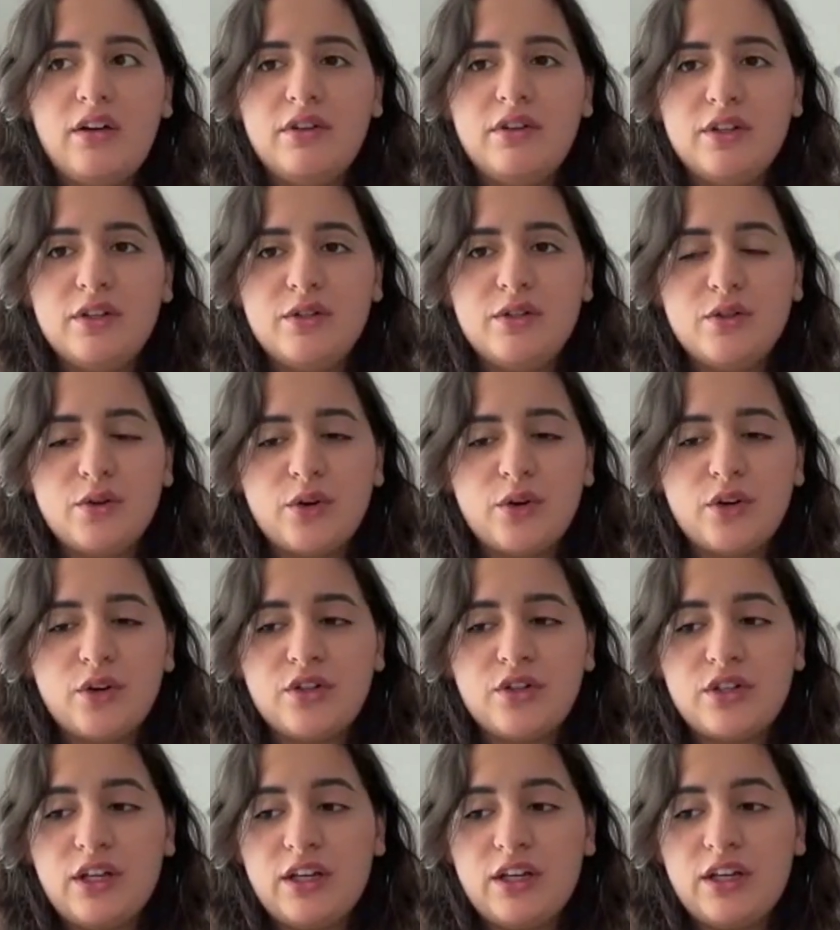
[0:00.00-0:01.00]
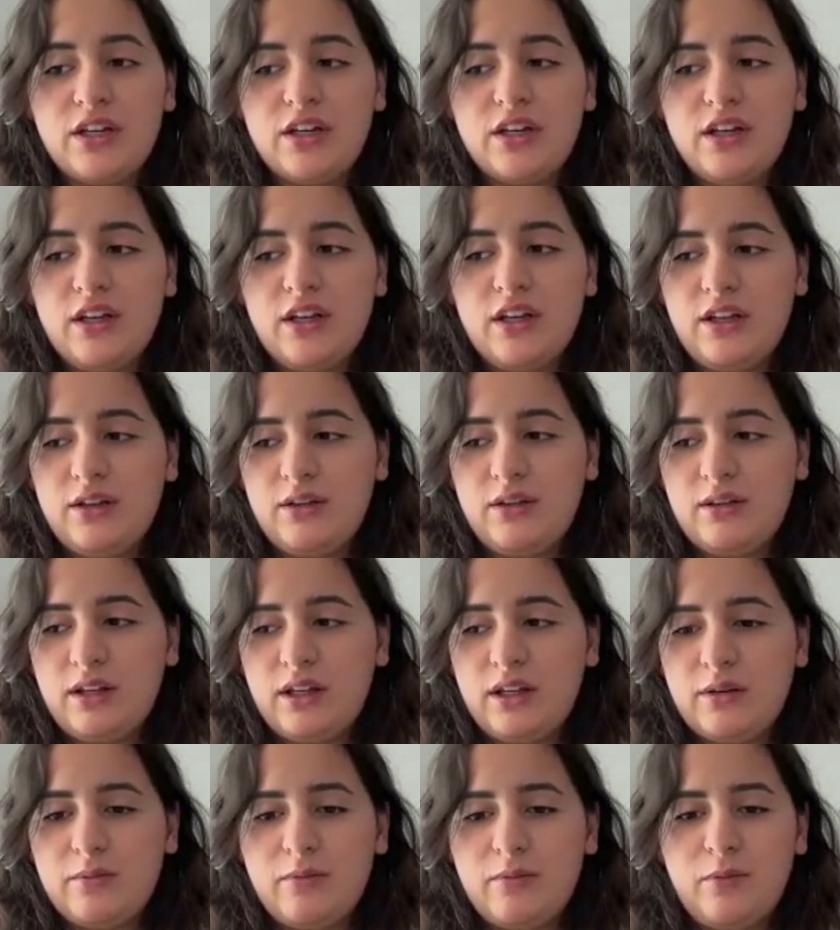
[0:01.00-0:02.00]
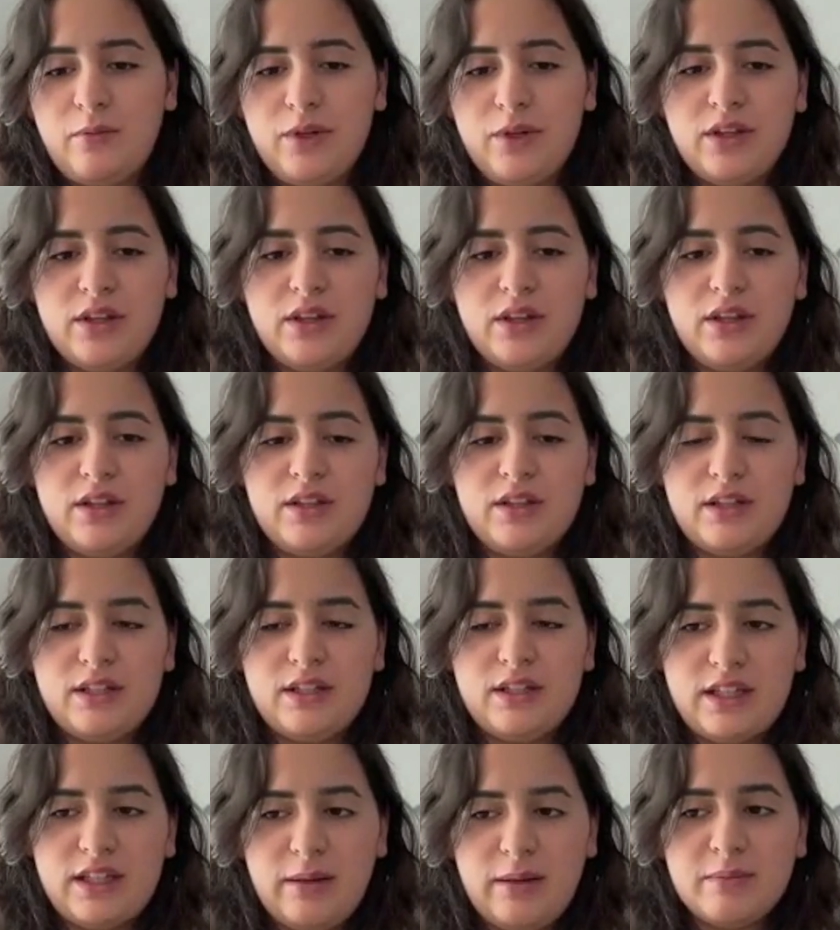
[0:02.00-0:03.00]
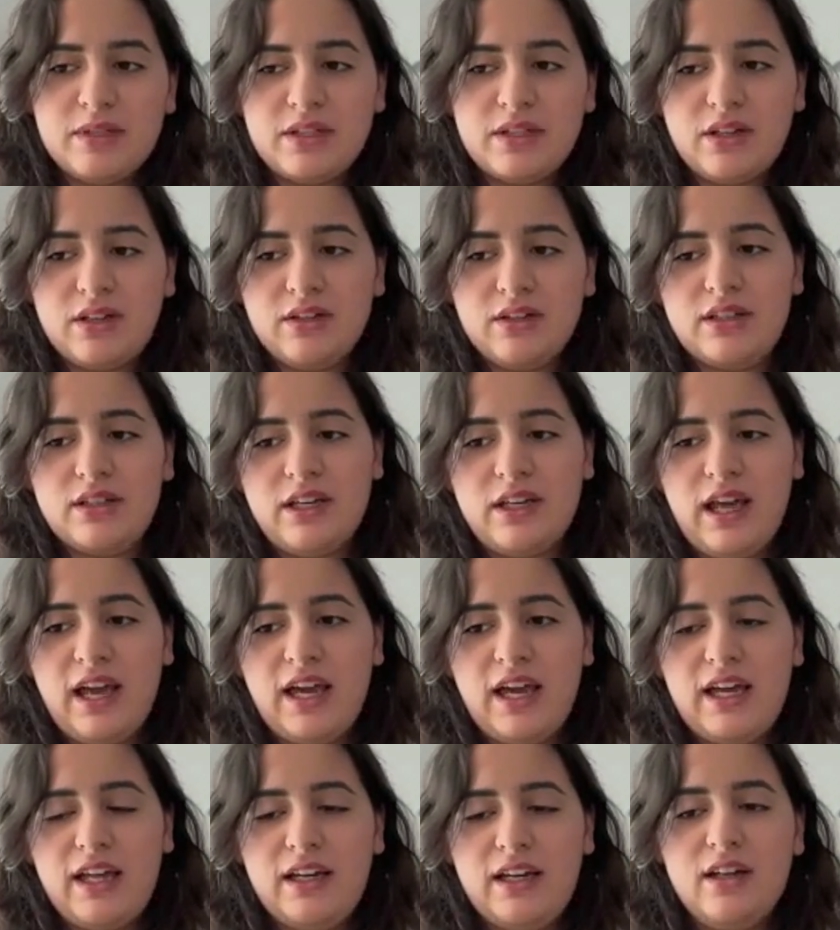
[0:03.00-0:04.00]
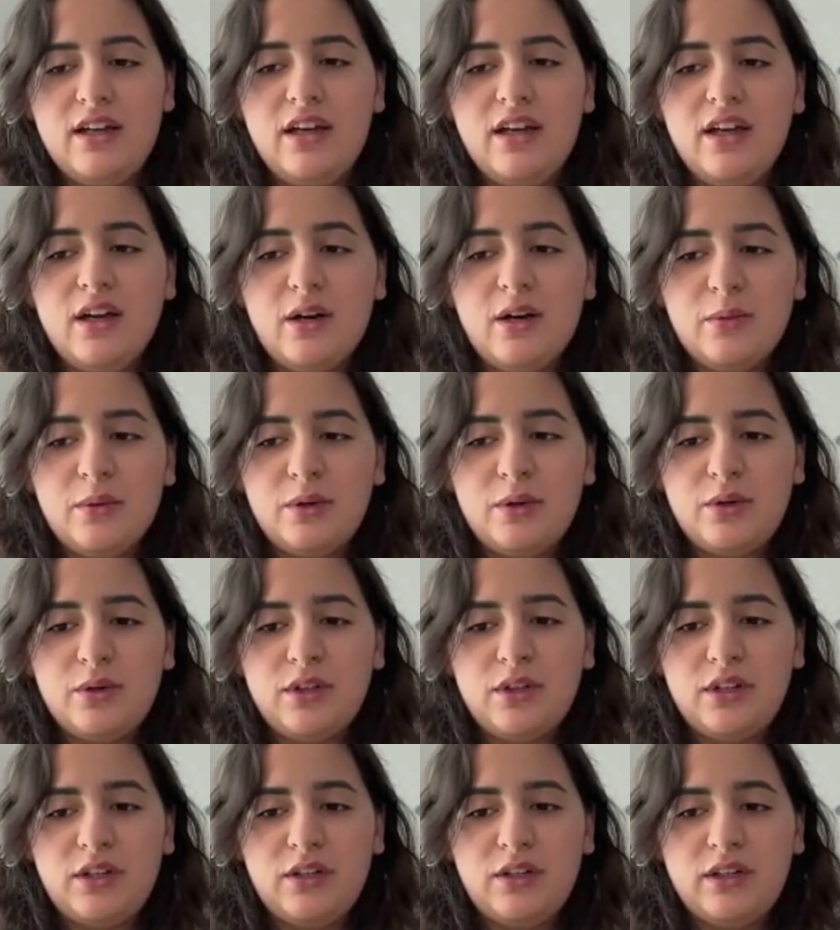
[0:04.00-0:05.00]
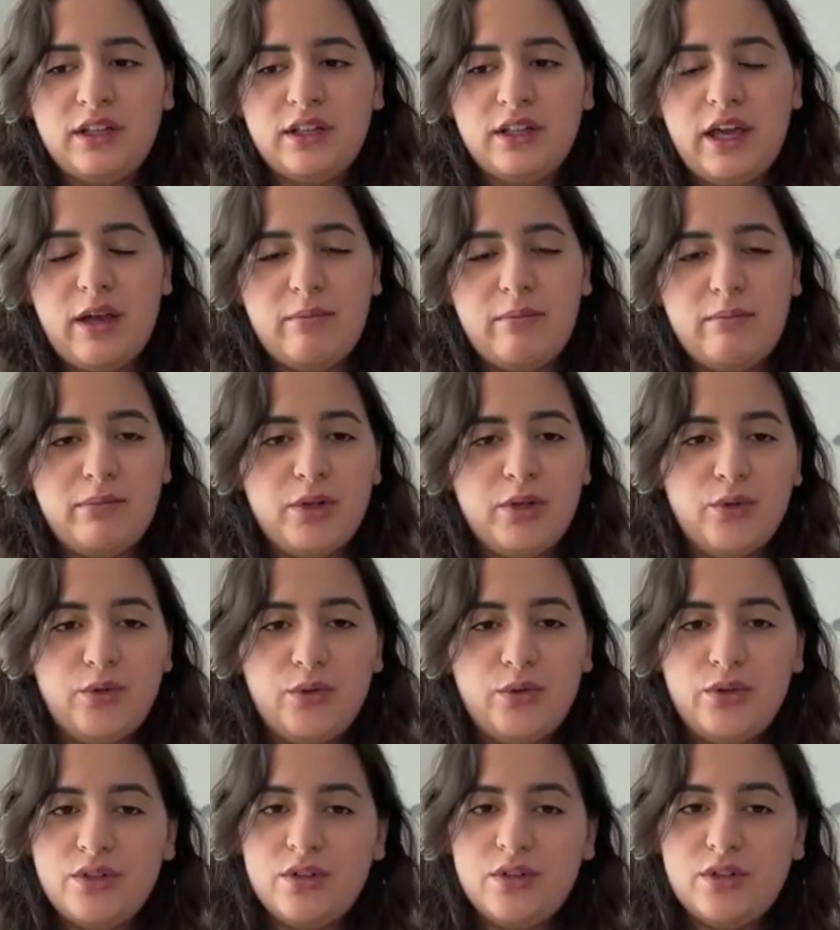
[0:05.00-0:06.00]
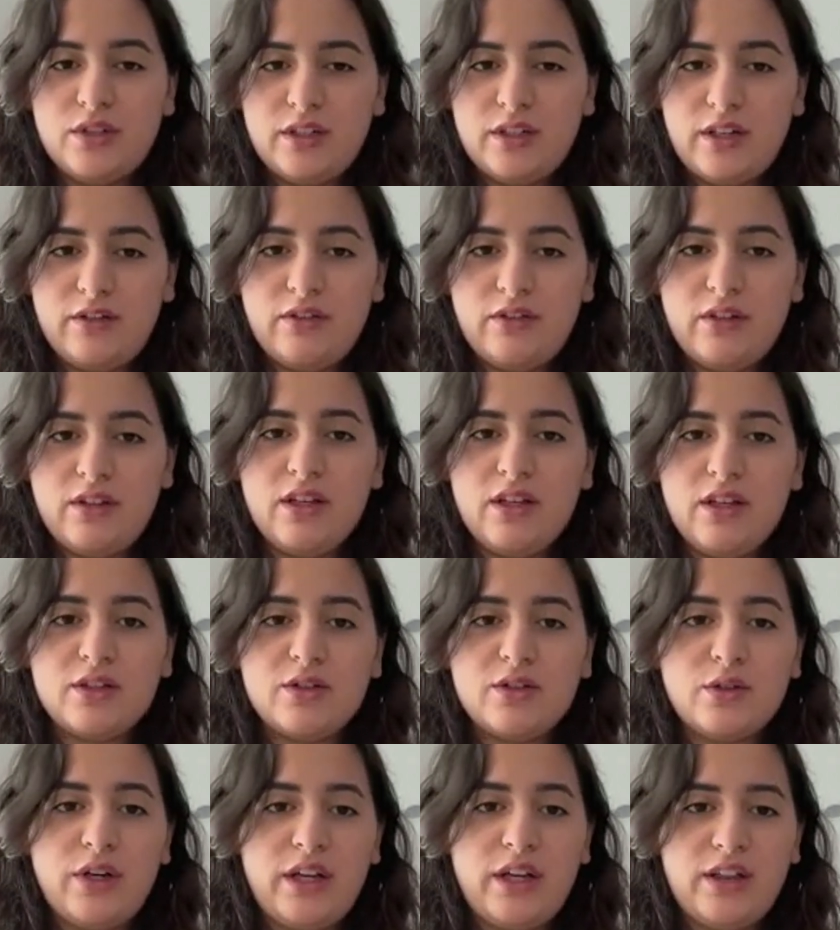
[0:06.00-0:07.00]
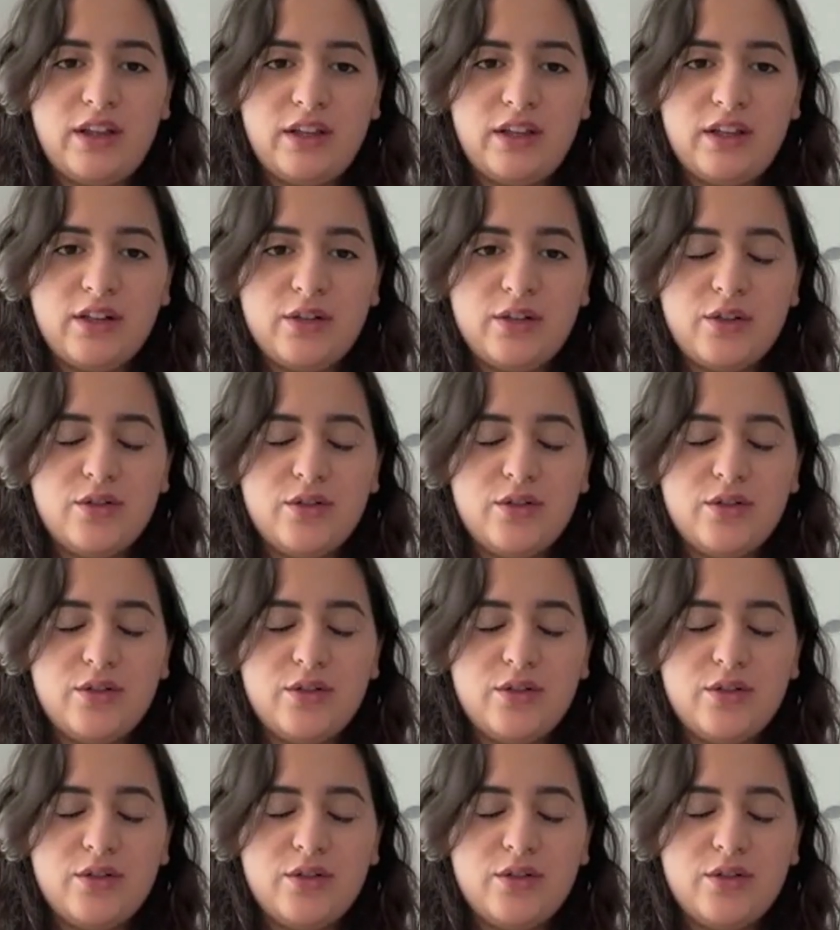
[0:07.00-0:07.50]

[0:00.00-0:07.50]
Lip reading: research and with stem cells in hand, we don't need like embryo usages and everything, so ethical